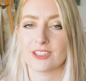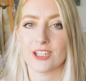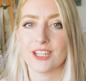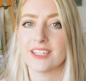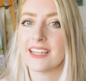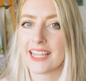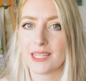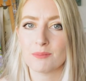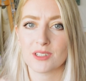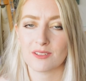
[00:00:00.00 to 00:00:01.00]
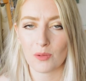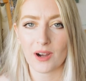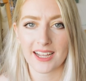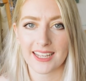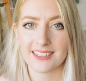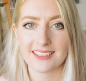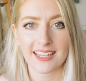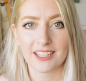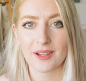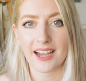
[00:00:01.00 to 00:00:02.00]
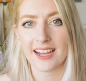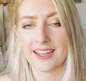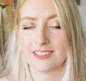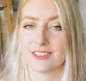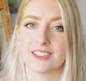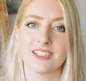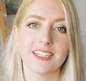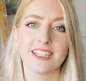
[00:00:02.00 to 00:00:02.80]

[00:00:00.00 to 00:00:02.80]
certain names of wines that you had or